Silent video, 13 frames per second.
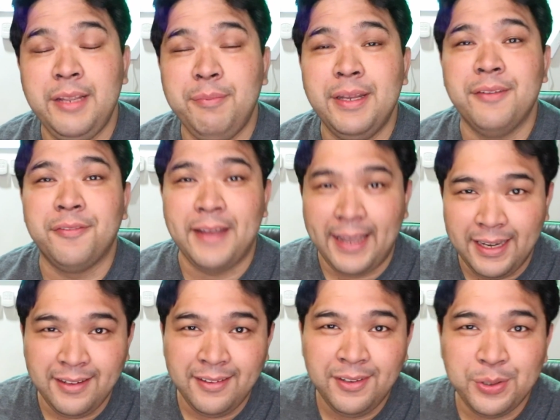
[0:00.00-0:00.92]
been a
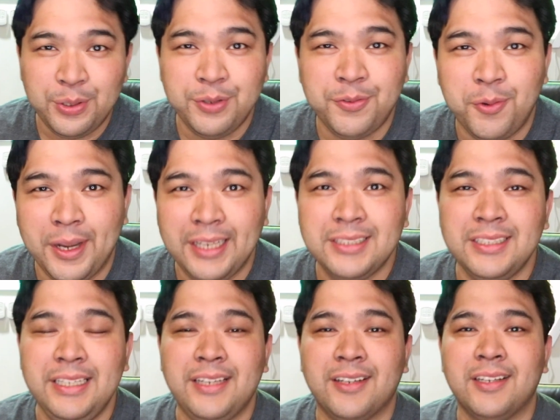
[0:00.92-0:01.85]
fan of white
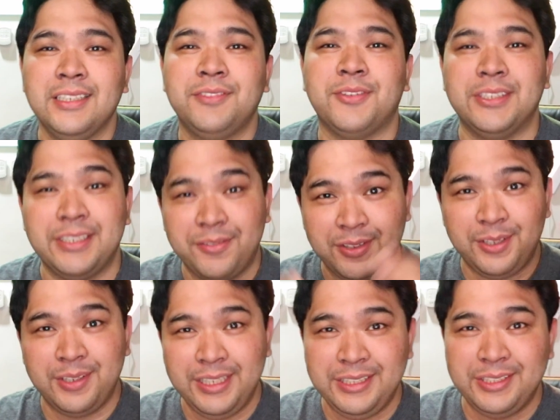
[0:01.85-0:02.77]
sneakers for
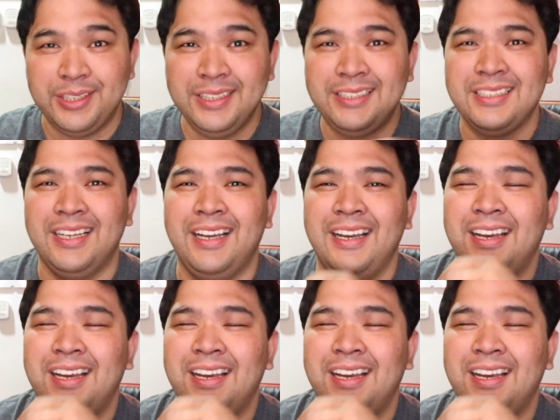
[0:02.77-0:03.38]
several reasons.